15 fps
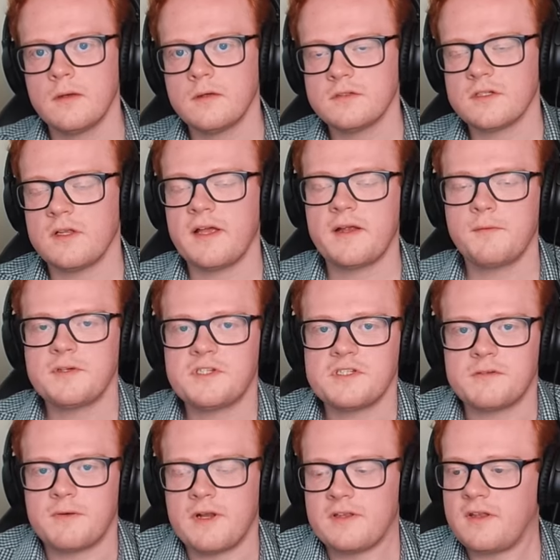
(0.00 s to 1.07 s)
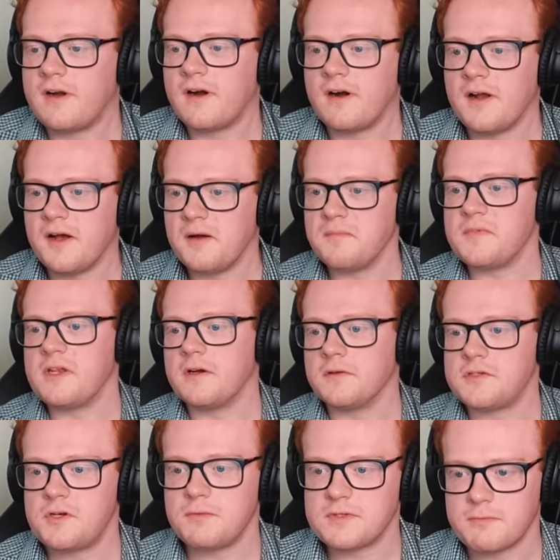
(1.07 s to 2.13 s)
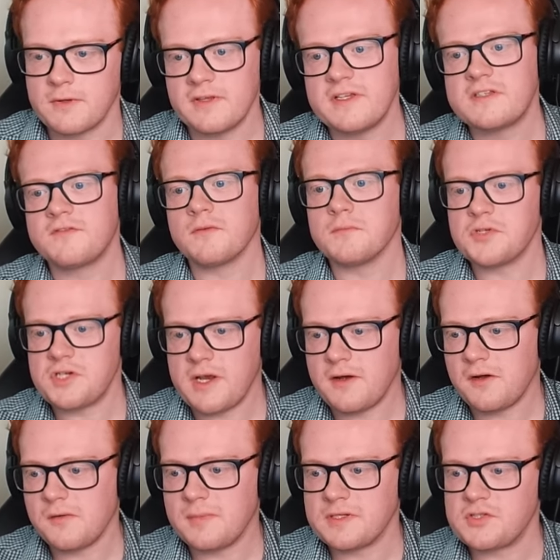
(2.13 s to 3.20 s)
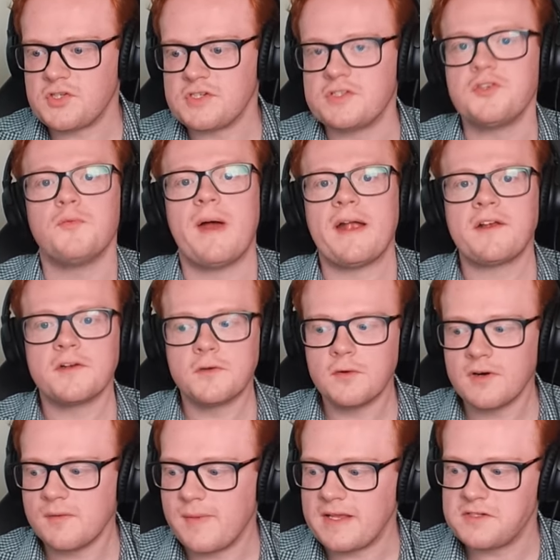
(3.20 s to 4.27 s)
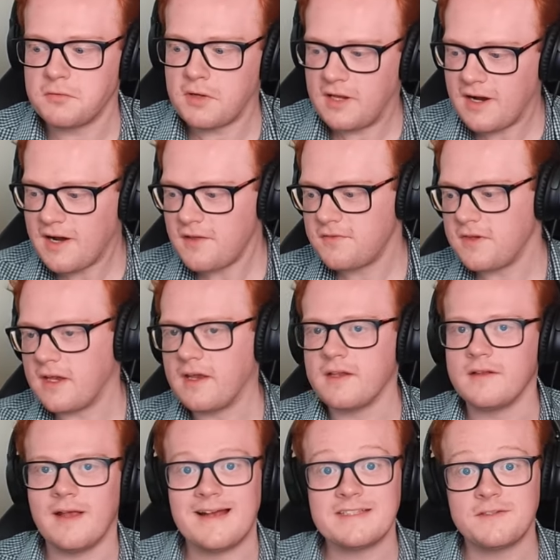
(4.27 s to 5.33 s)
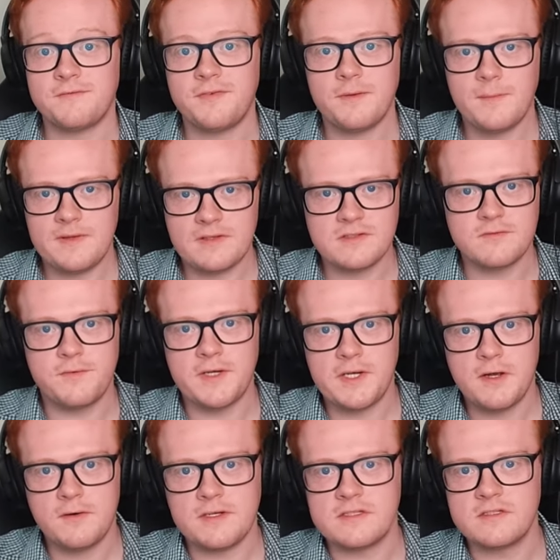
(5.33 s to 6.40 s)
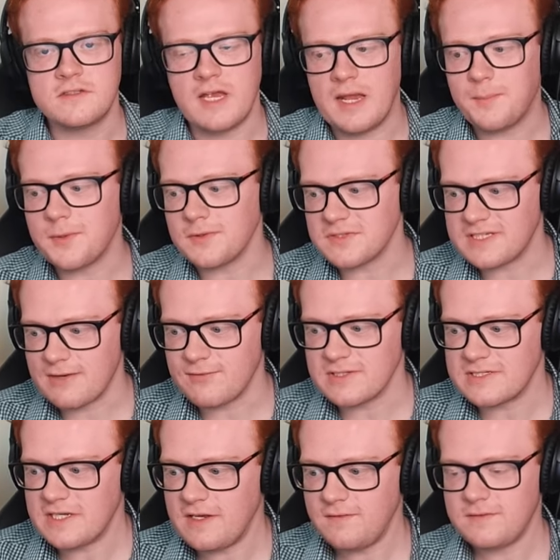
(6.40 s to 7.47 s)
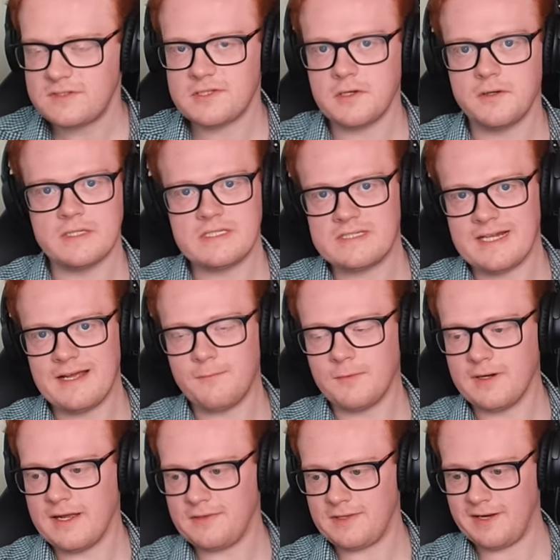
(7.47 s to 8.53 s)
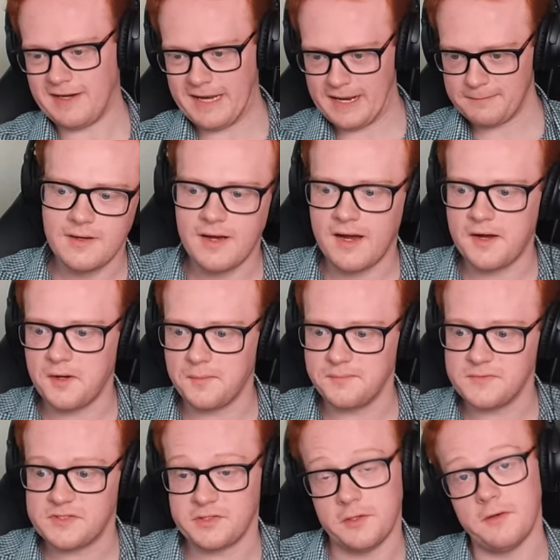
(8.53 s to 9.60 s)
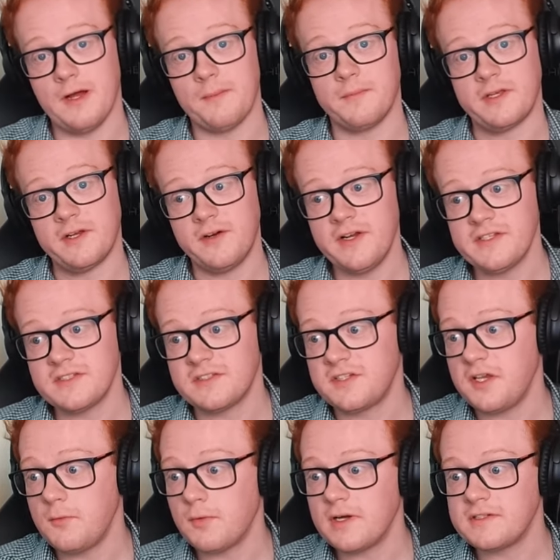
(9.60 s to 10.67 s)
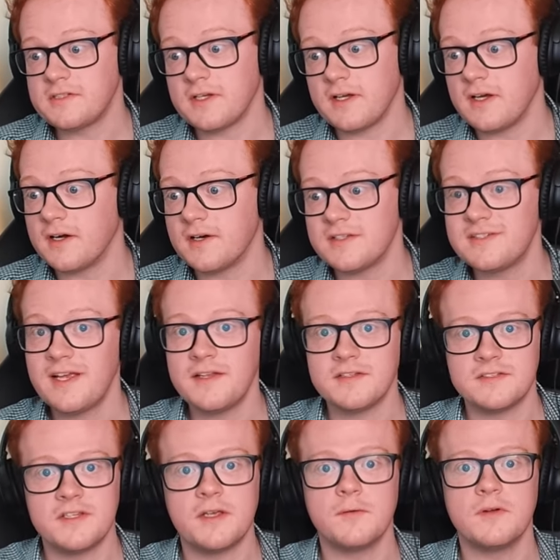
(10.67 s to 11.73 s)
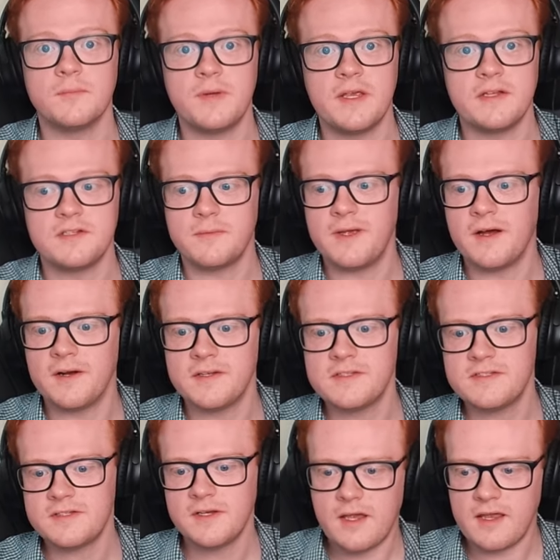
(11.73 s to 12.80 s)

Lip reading: So like we just read there, you know, she was released from jail, but she's due back in court on May 29th. And as of filming this video, it's April 17th, so we're not there yet. So I'm curious to see what her sentencing would be, to be honest.